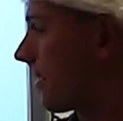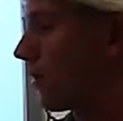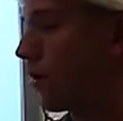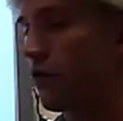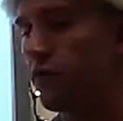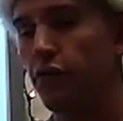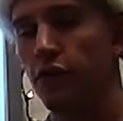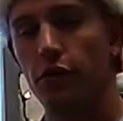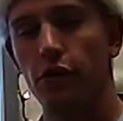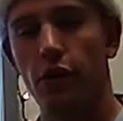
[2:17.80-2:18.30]
don't know
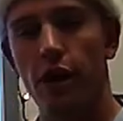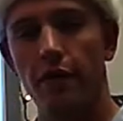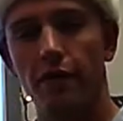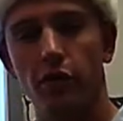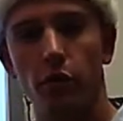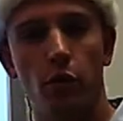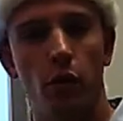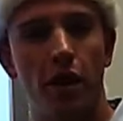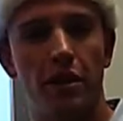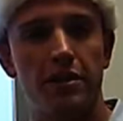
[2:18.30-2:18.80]
if you
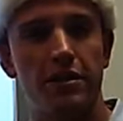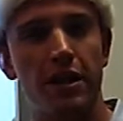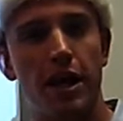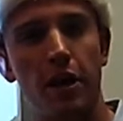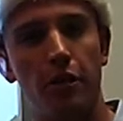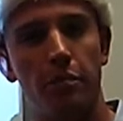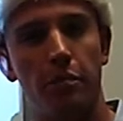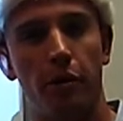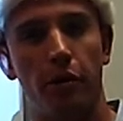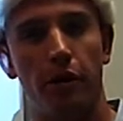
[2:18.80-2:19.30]
ever watched
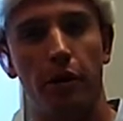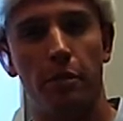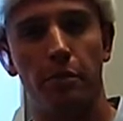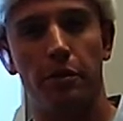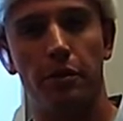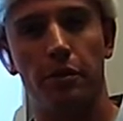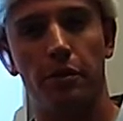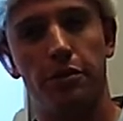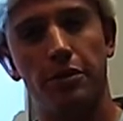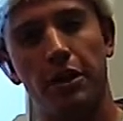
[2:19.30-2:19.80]
South Park,
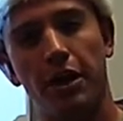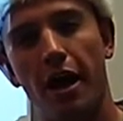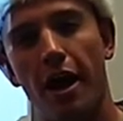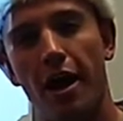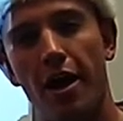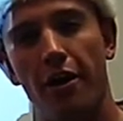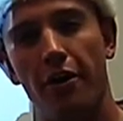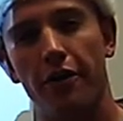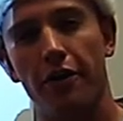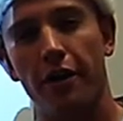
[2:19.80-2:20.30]
but there was a
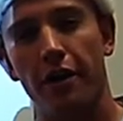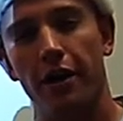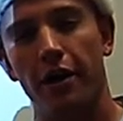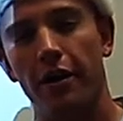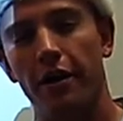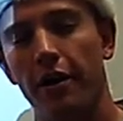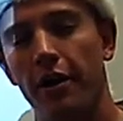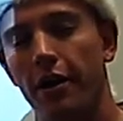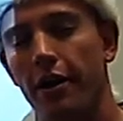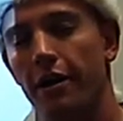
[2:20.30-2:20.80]
guy on
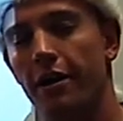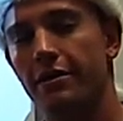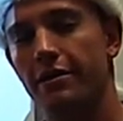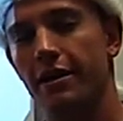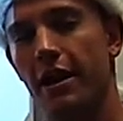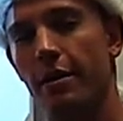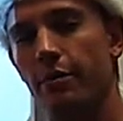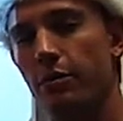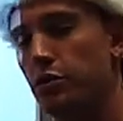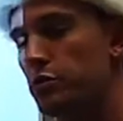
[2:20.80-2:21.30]
there, his
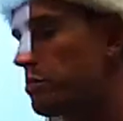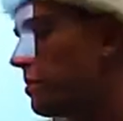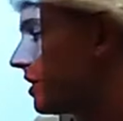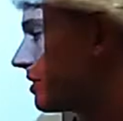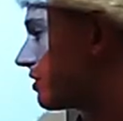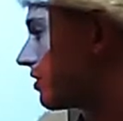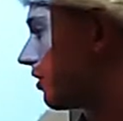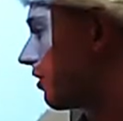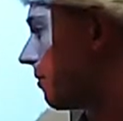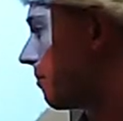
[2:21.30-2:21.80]
name was
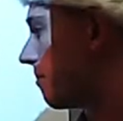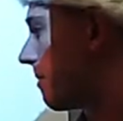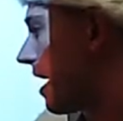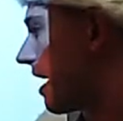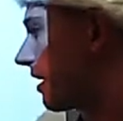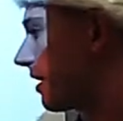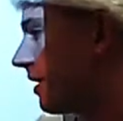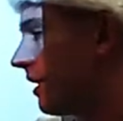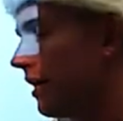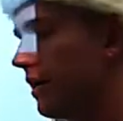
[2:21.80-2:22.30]
Mr.
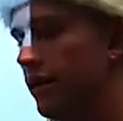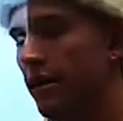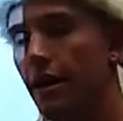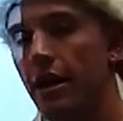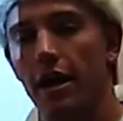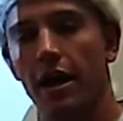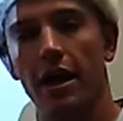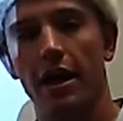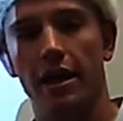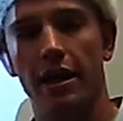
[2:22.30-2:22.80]
Mankey.
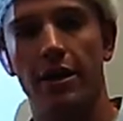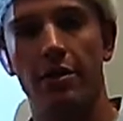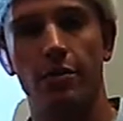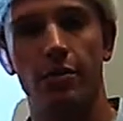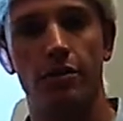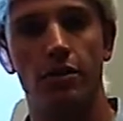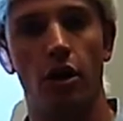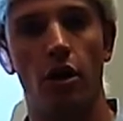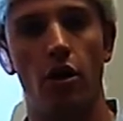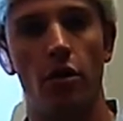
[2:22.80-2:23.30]
And he
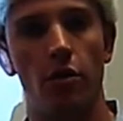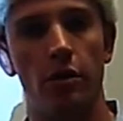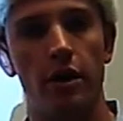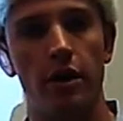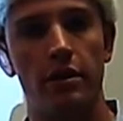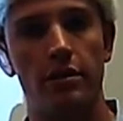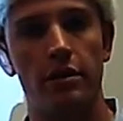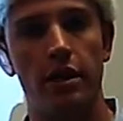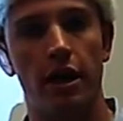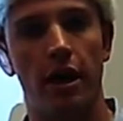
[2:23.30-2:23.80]
was
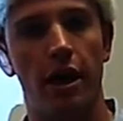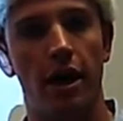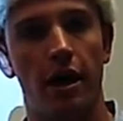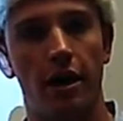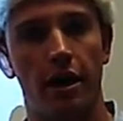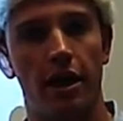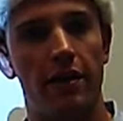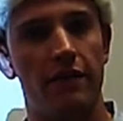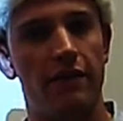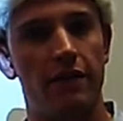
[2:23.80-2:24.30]
always
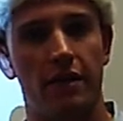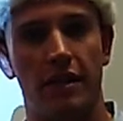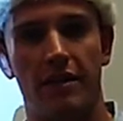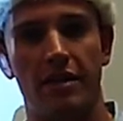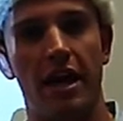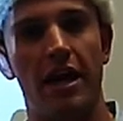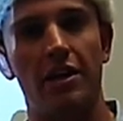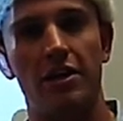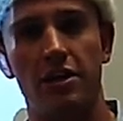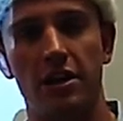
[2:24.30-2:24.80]
giving
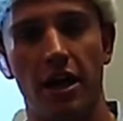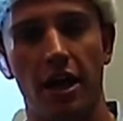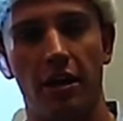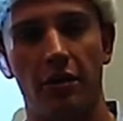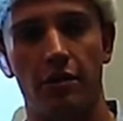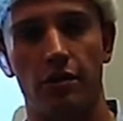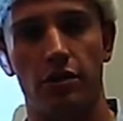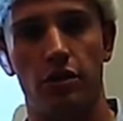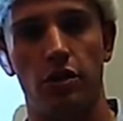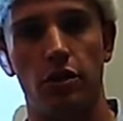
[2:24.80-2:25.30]
detention out
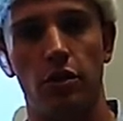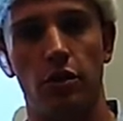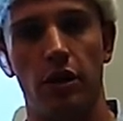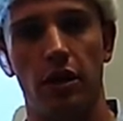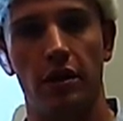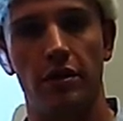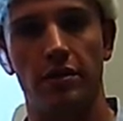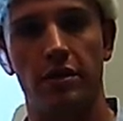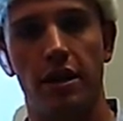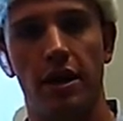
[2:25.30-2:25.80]
to
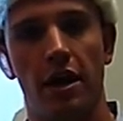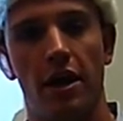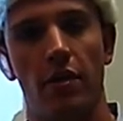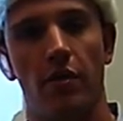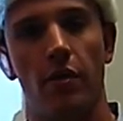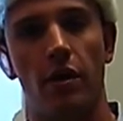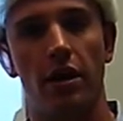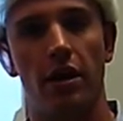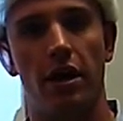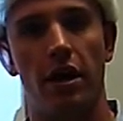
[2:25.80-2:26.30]
students and
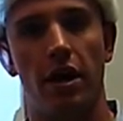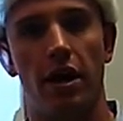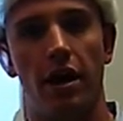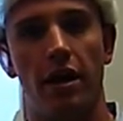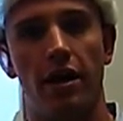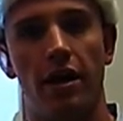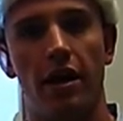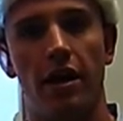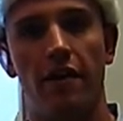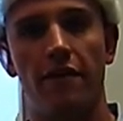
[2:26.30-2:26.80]

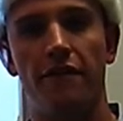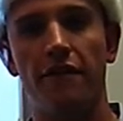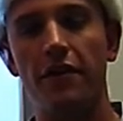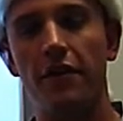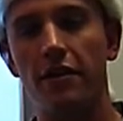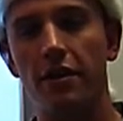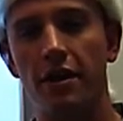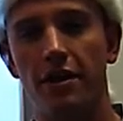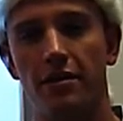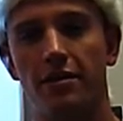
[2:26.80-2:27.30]
whatnot. And I feel
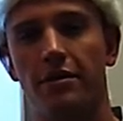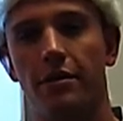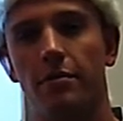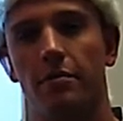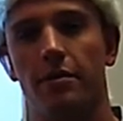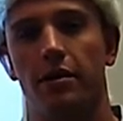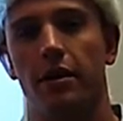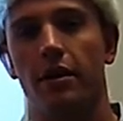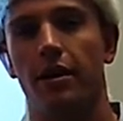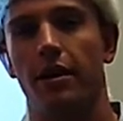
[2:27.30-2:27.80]
like
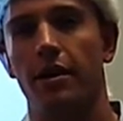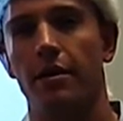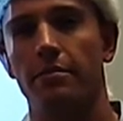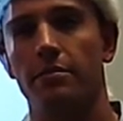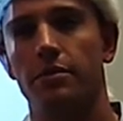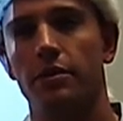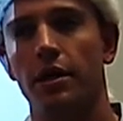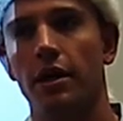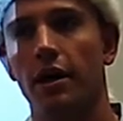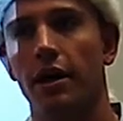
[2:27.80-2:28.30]

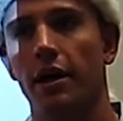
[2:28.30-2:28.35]
sometimes